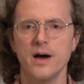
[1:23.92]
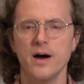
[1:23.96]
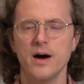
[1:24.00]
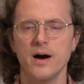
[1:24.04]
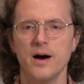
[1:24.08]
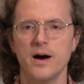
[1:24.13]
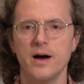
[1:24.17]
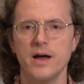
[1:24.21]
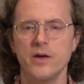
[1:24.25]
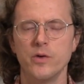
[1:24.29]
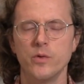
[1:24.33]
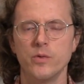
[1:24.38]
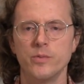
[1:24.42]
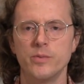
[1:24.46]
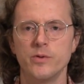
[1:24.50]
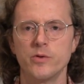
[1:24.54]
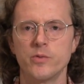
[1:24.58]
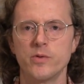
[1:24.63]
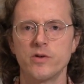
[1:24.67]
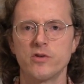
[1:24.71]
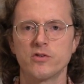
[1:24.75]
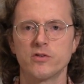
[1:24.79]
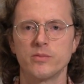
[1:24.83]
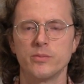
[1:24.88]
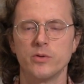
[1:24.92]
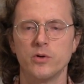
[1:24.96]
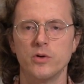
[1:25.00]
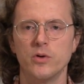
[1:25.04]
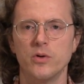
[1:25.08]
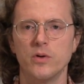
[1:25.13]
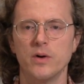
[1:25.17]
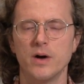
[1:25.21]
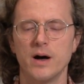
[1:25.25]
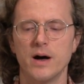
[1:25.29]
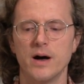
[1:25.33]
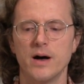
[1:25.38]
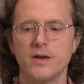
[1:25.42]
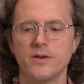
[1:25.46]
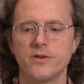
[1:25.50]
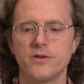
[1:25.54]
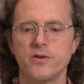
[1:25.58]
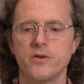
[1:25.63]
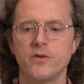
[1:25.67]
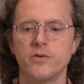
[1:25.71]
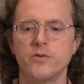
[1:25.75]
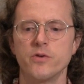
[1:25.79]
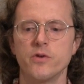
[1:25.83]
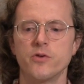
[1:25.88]
it would be reasonable
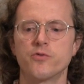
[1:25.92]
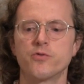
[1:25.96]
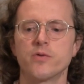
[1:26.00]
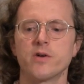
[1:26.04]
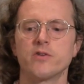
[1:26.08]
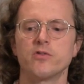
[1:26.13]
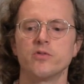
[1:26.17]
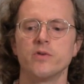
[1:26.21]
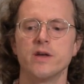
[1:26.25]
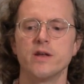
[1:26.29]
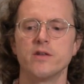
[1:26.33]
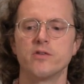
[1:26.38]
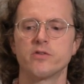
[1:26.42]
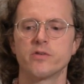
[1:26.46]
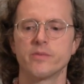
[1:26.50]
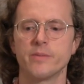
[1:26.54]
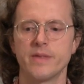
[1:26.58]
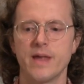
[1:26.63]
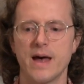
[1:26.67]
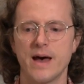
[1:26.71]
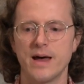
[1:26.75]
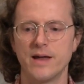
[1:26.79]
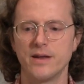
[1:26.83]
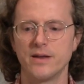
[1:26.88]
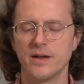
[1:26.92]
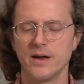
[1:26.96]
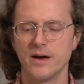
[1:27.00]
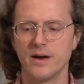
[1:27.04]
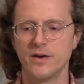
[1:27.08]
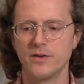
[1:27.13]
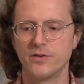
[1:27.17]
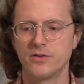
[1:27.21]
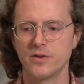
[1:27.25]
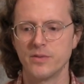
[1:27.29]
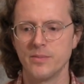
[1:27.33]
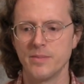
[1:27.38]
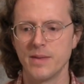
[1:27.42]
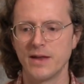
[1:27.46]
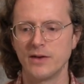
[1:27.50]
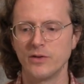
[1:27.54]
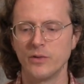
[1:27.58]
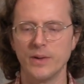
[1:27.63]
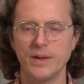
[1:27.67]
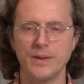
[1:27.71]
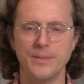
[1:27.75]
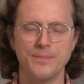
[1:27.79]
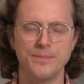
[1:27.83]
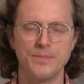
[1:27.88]
to translate some of that to
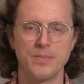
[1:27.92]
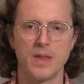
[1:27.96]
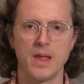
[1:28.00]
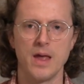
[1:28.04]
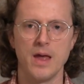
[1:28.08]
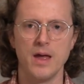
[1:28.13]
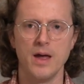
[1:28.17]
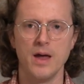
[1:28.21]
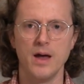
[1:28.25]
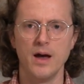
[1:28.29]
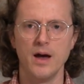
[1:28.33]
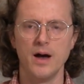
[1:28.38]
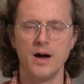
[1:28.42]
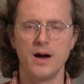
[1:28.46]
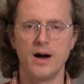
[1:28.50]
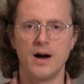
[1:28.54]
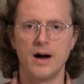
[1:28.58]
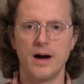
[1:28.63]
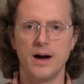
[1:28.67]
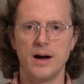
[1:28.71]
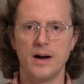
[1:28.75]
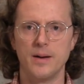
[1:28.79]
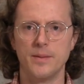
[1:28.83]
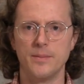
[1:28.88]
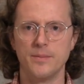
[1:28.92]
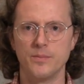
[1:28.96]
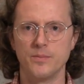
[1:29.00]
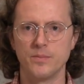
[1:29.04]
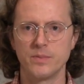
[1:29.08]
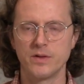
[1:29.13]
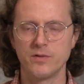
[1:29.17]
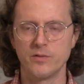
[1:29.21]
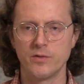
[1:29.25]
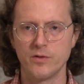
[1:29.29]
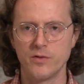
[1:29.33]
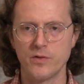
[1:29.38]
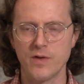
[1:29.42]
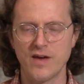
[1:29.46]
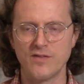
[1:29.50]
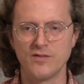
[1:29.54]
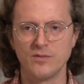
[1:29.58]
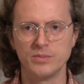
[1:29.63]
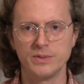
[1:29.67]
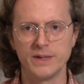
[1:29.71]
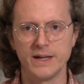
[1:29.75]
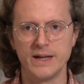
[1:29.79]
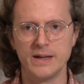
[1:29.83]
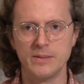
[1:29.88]
mandolin, even if you
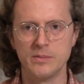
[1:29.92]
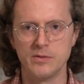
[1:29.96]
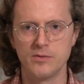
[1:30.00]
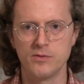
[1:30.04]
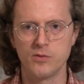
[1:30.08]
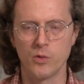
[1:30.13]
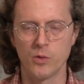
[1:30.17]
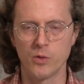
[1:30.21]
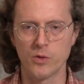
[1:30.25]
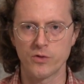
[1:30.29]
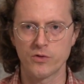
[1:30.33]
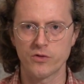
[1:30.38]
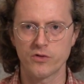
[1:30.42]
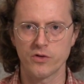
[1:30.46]
haven't played it before.